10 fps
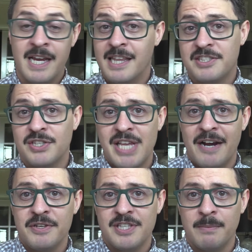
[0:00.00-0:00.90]
And it's
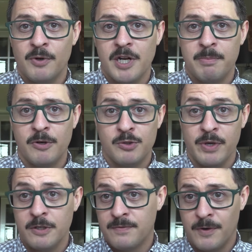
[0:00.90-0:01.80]
exactly the same learning approach
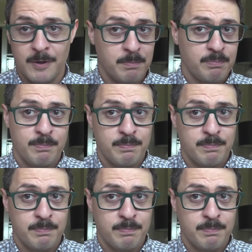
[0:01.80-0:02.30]
we use for